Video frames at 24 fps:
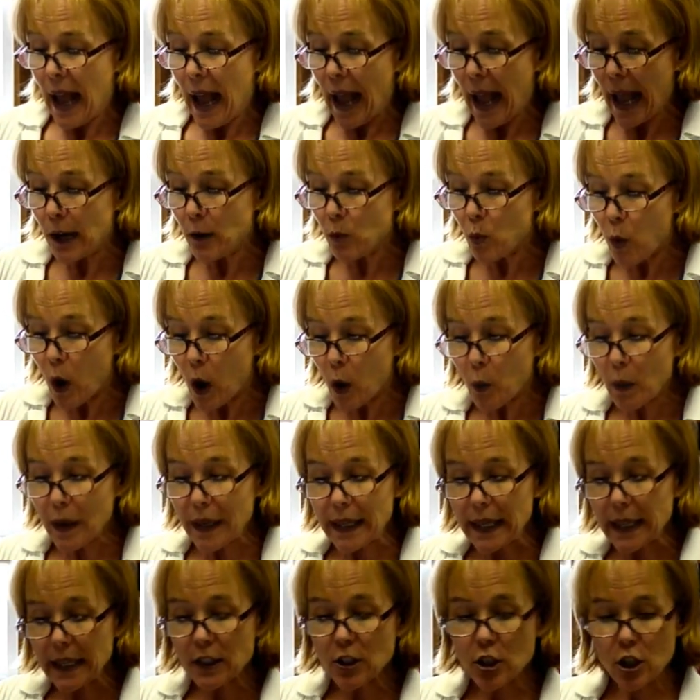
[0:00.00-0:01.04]
And what we
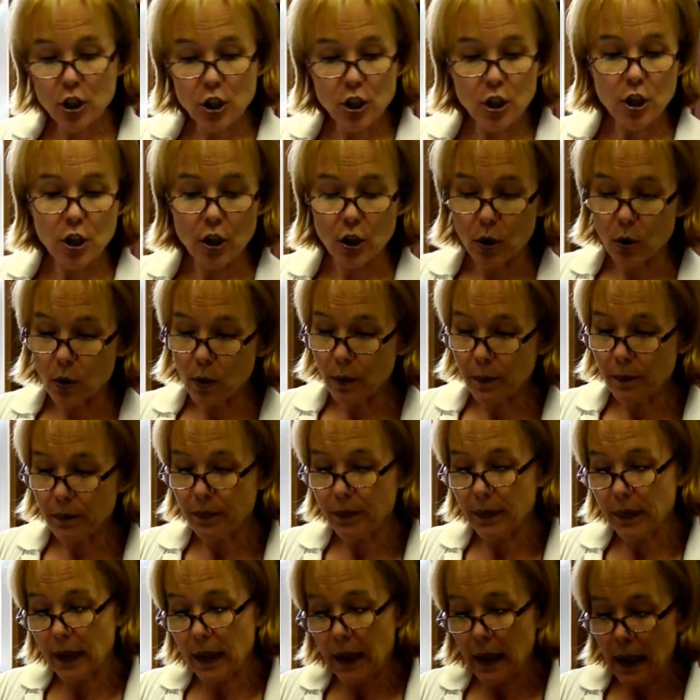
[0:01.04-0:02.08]
need to do,
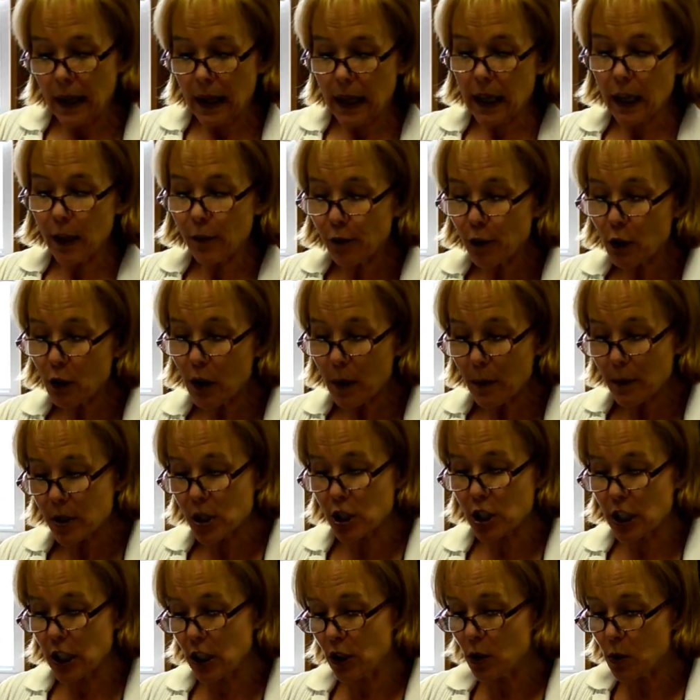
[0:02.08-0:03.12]
if you're a
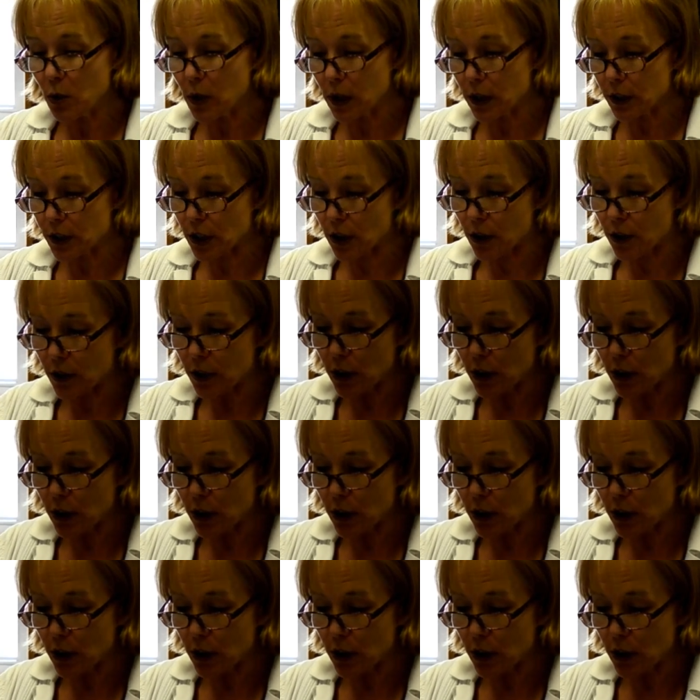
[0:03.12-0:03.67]
machine quilter,